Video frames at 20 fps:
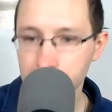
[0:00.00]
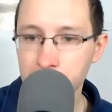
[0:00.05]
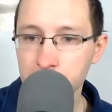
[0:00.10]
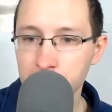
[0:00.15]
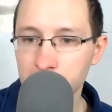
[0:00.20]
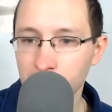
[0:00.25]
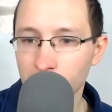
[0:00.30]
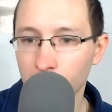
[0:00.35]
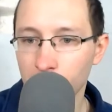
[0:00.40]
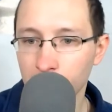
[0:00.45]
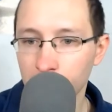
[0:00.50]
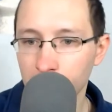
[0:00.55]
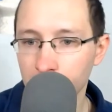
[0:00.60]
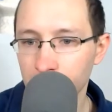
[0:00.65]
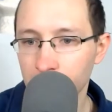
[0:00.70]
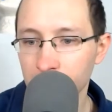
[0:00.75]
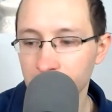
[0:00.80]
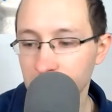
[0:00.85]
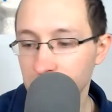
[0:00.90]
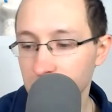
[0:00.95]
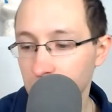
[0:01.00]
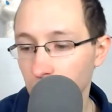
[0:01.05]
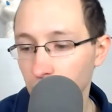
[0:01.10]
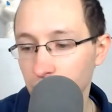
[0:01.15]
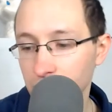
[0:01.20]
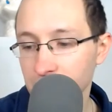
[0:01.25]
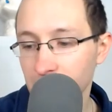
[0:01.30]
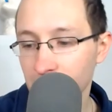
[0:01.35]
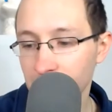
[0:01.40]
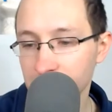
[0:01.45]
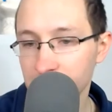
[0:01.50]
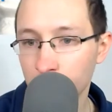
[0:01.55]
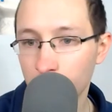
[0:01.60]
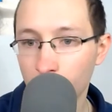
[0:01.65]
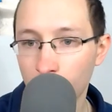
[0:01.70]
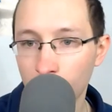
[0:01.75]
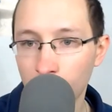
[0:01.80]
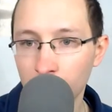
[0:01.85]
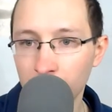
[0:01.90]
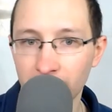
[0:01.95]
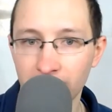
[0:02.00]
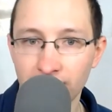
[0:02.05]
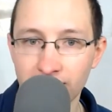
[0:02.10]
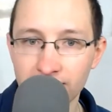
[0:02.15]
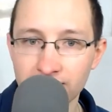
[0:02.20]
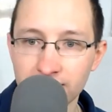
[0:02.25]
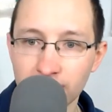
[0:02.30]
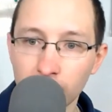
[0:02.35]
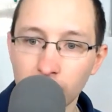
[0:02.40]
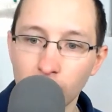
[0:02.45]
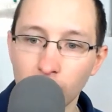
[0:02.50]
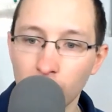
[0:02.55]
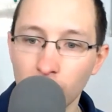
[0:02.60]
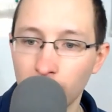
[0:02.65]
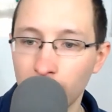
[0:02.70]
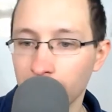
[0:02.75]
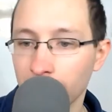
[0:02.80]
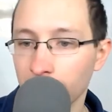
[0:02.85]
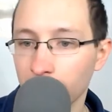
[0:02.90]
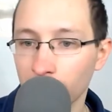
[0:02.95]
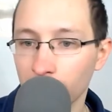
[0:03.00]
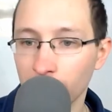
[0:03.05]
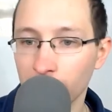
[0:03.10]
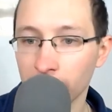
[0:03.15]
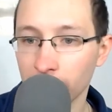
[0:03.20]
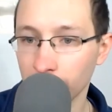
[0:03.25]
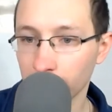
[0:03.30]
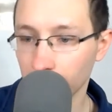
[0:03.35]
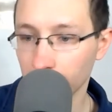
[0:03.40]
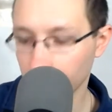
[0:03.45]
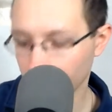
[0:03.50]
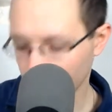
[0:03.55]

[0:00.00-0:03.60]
So still retains the quality of that single coil pickup really, really